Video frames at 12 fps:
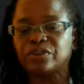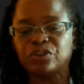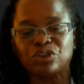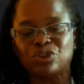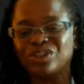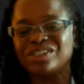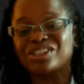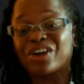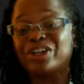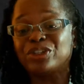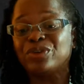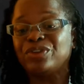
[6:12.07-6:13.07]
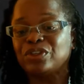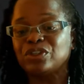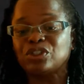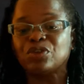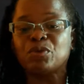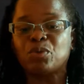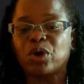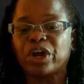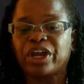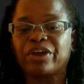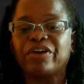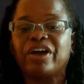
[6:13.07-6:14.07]
during the Civil War
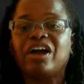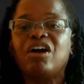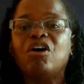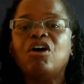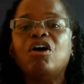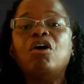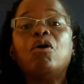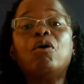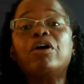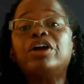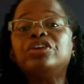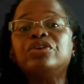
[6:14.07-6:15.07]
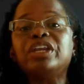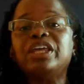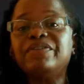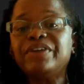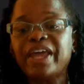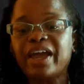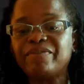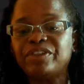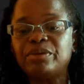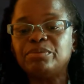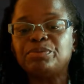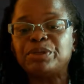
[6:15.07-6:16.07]
era. Or you can even have
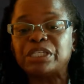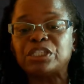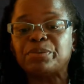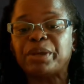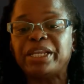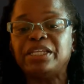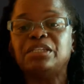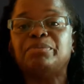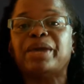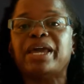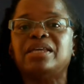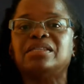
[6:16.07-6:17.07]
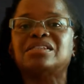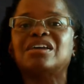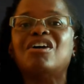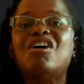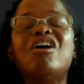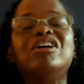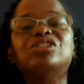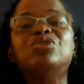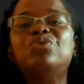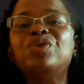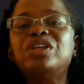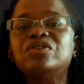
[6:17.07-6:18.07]
them participate in debates, or do
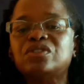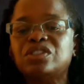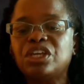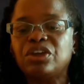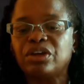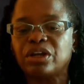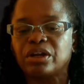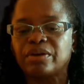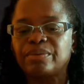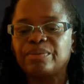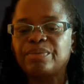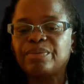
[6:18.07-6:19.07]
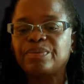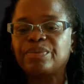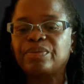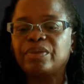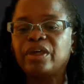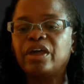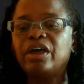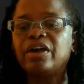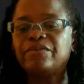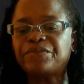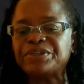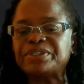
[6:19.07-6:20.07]
readers' theater.
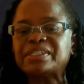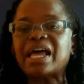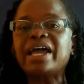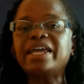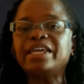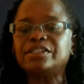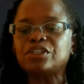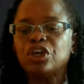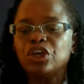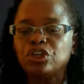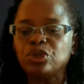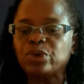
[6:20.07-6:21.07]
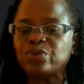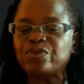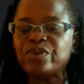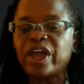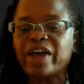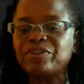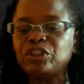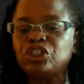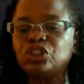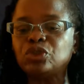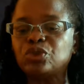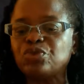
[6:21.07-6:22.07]
For science, you could have the
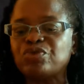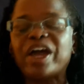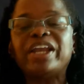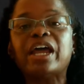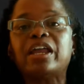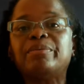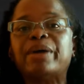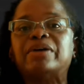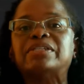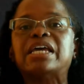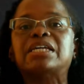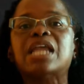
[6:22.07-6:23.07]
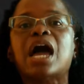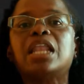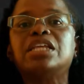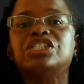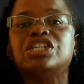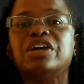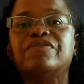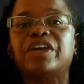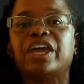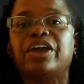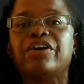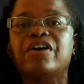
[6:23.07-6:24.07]
children find out about technology of
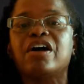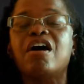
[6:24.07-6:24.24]
the era,